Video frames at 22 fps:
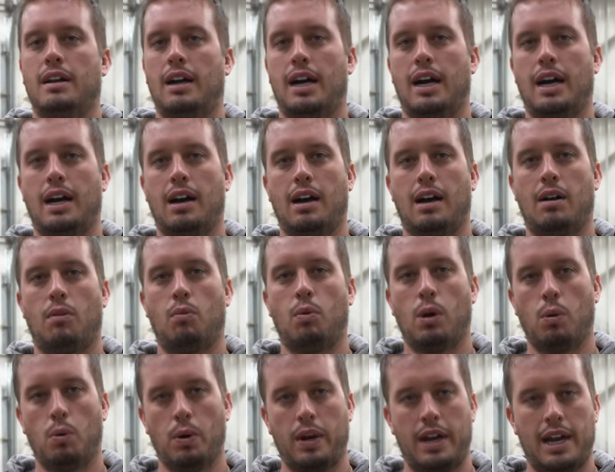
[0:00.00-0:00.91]
Uh,
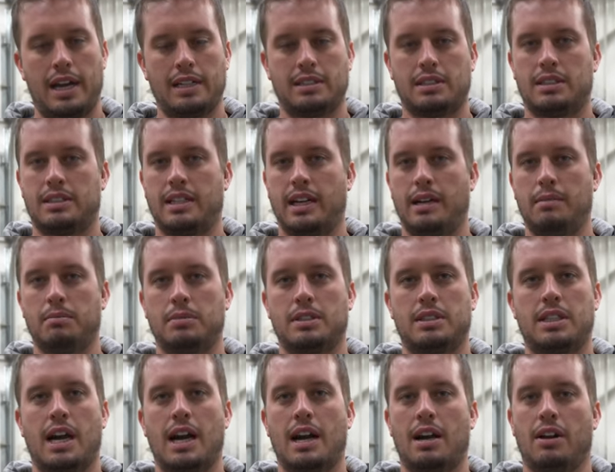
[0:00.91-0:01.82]
Willwood has the same
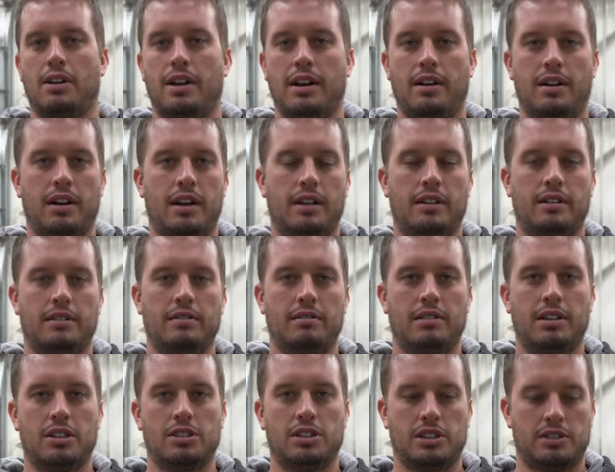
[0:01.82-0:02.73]
style and
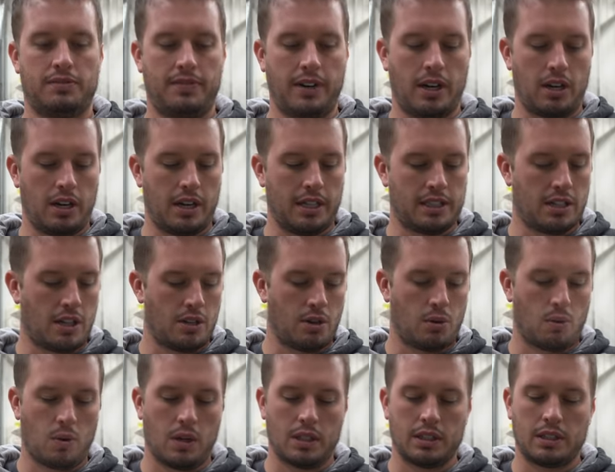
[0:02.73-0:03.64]
there's just various
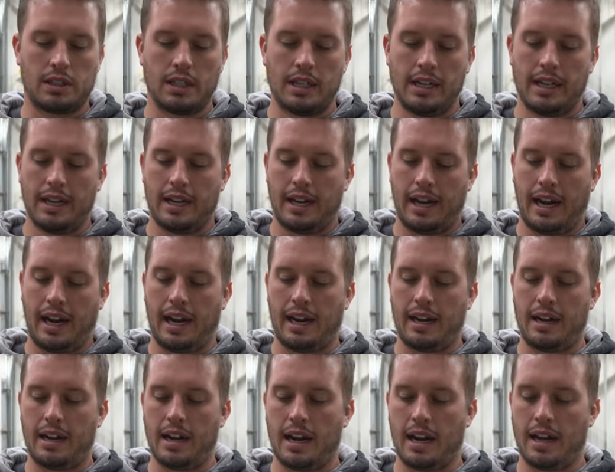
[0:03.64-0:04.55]
other ones.
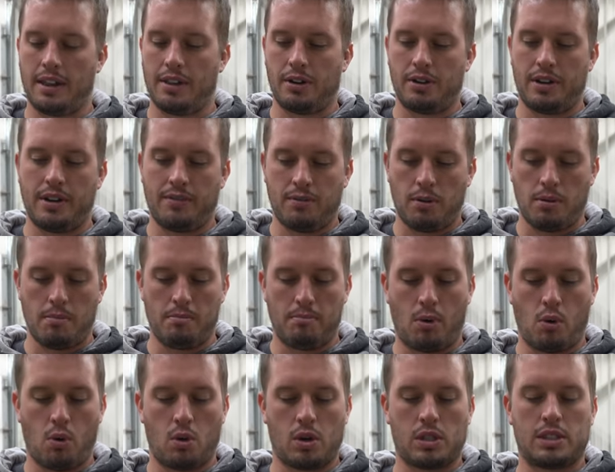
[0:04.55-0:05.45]
And uh, they're
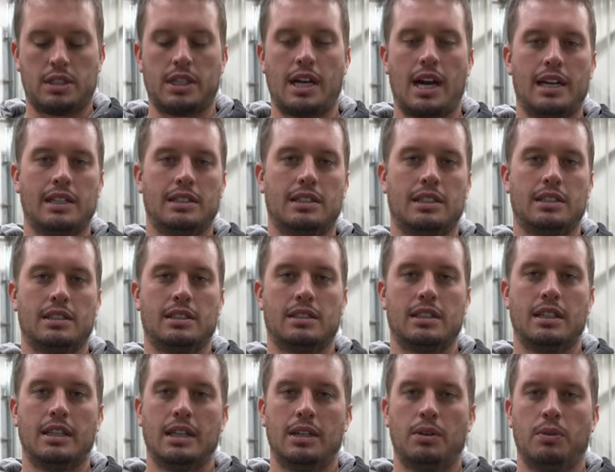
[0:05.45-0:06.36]
different bore
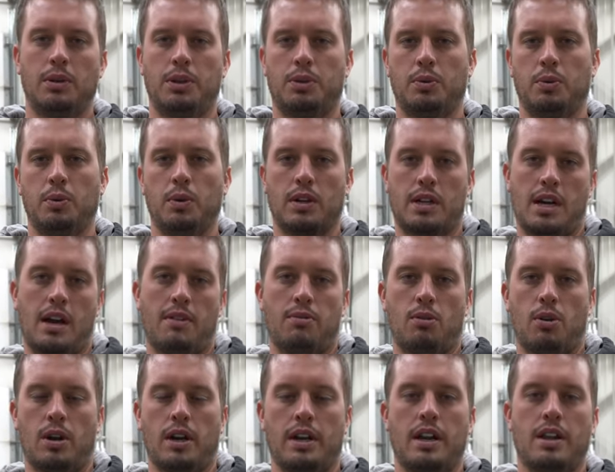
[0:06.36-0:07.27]
sizes, which we will
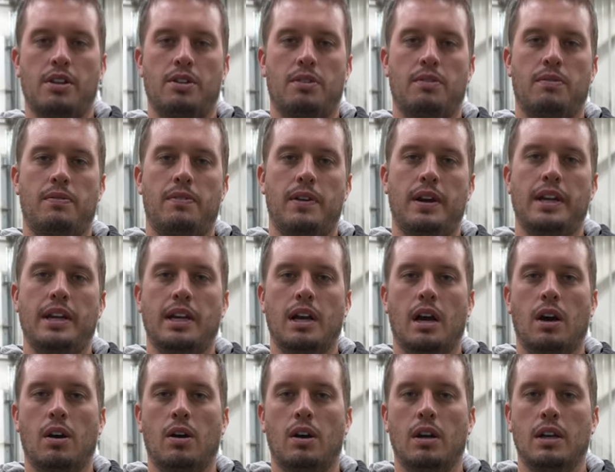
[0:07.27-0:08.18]
cover in another
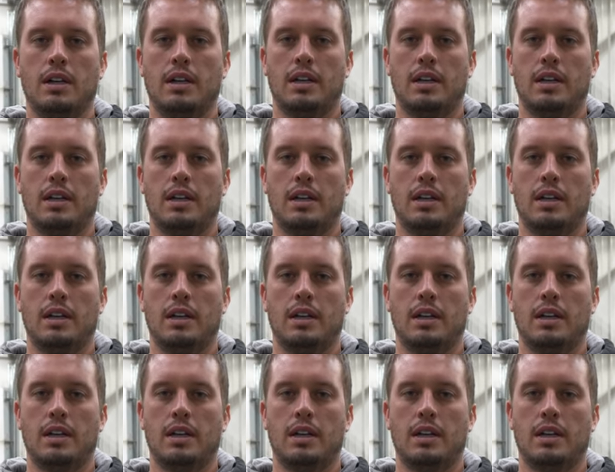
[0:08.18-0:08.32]
video.